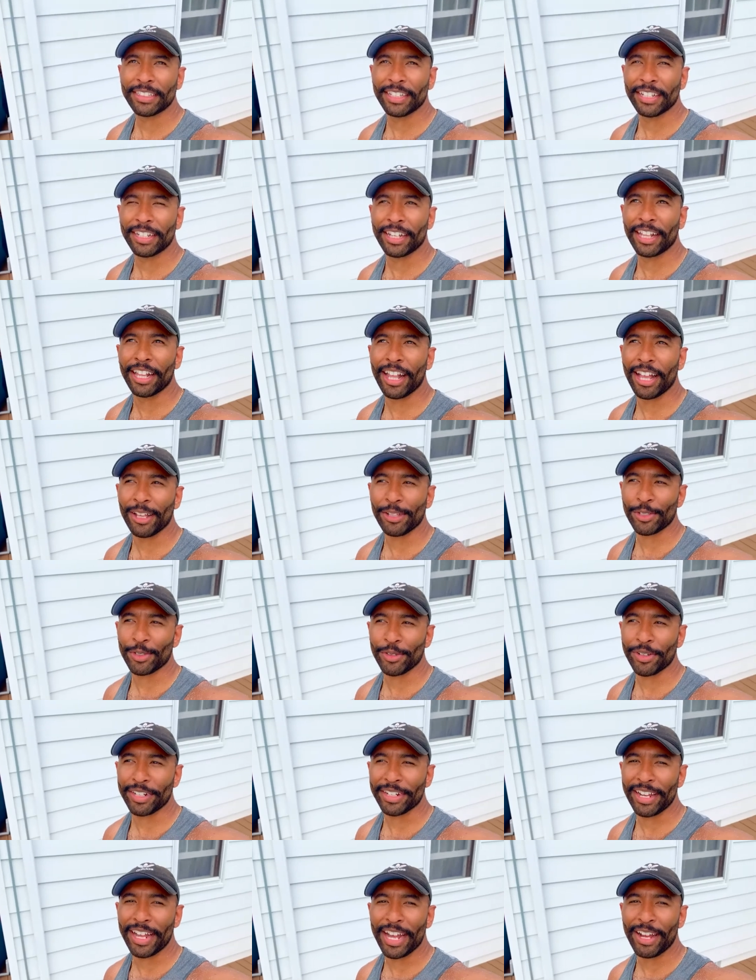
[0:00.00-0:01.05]
clouds right
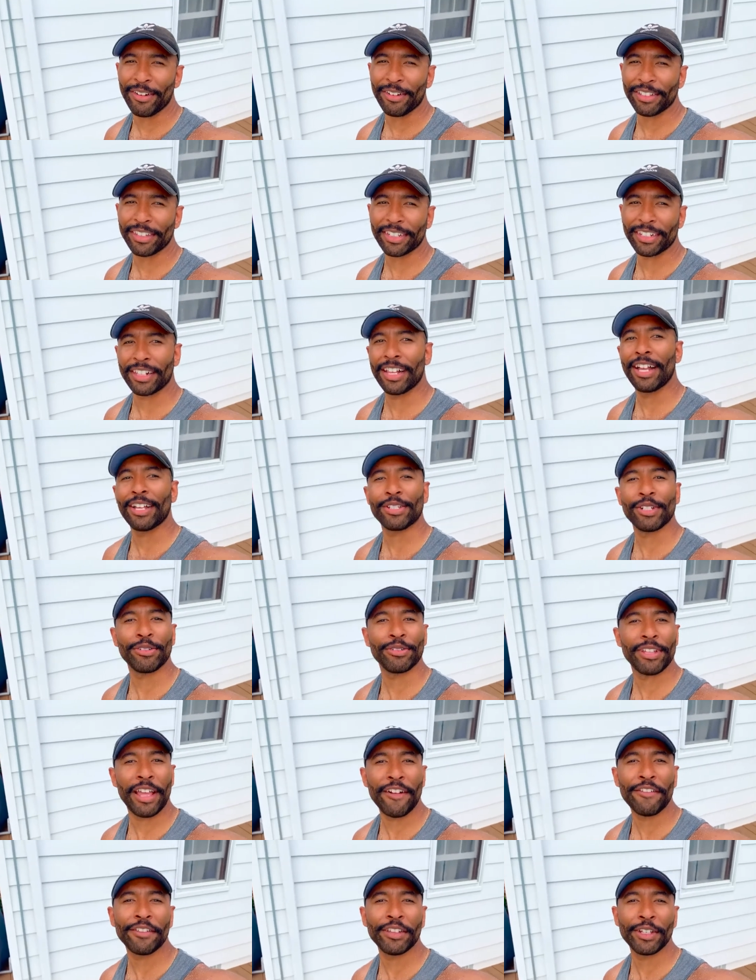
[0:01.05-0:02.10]
now. And the clouds are
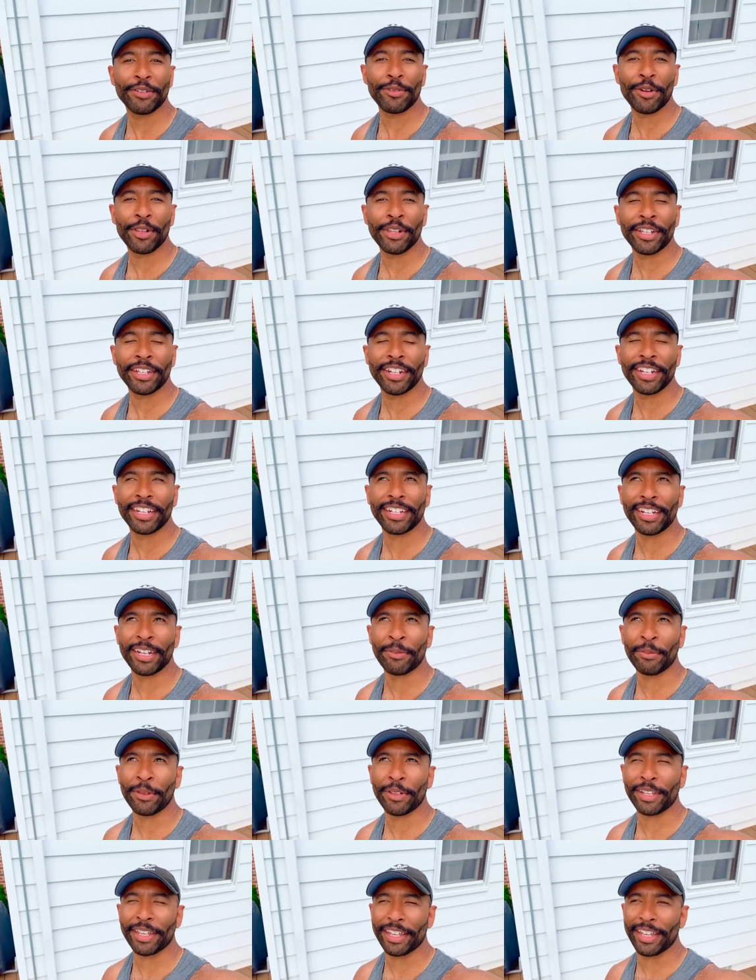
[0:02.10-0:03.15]
definitely rolling in. I'm
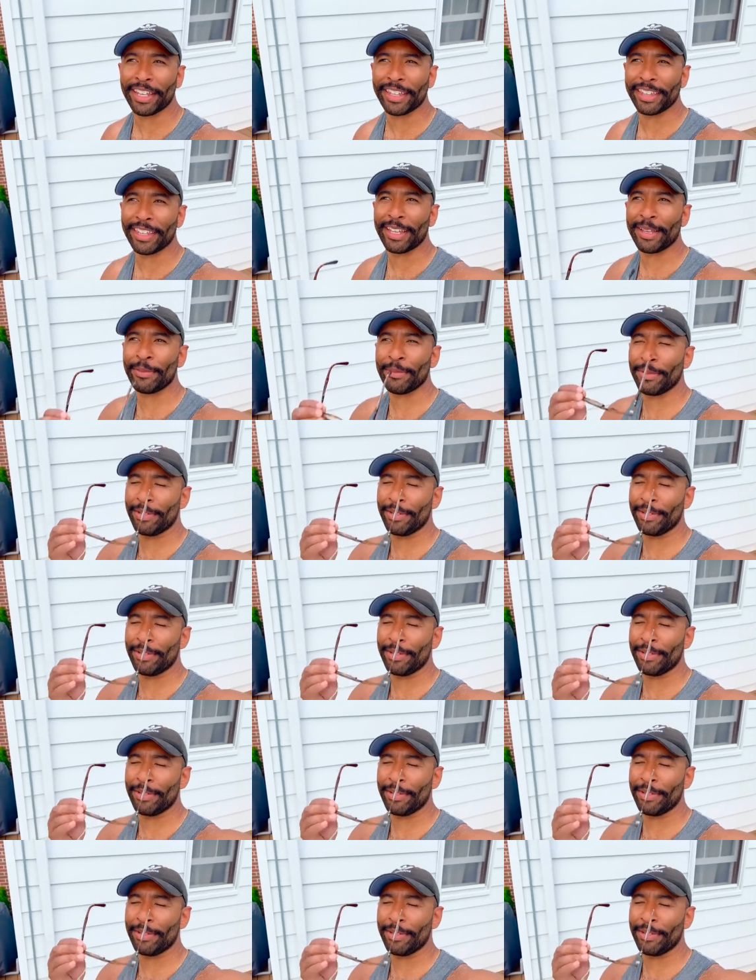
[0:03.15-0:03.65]
looking at them.